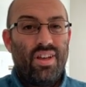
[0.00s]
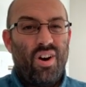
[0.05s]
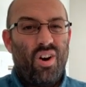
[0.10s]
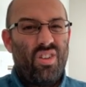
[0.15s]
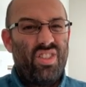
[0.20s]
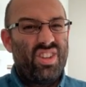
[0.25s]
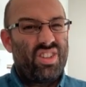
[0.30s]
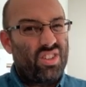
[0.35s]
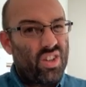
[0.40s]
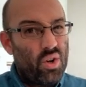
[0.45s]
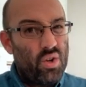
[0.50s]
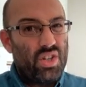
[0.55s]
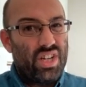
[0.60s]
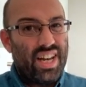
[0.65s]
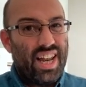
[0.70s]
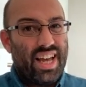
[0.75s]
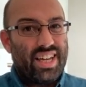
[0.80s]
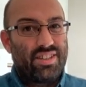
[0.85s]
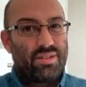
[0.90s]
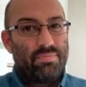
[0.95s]
On the
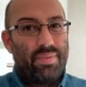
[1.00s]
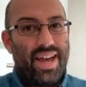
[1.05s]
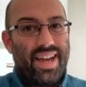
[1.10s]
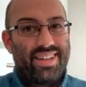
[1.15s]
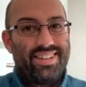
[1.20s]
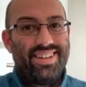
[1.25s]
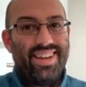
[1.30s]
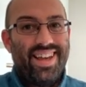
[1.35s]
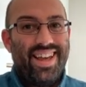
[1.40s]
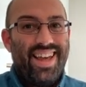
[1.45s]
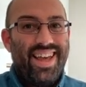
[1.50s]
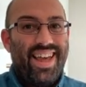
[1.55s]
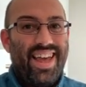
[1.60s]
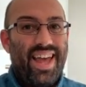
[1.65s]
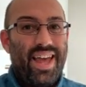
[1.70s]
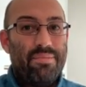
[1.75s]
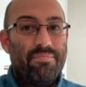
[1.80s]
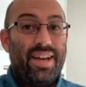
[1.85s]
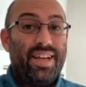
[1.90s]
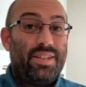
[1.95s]
social aspect,
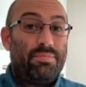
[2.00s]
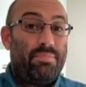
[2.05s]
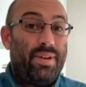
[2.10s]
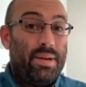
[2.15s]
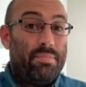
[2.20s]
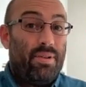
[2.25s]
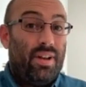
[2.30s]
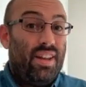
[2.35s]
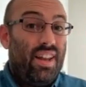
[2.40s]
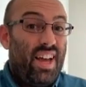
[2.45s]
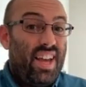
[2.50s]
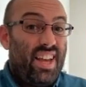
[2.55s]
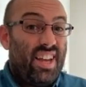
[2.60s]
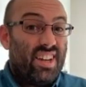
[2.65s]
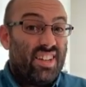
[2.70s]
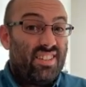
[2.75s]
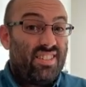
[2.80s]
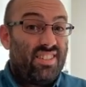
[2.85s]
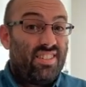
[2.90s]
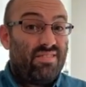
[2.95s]
it makes people
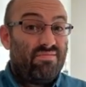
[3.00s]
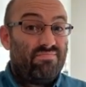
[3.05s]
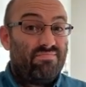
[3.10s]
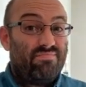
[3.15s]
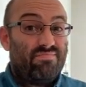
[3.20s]
like us.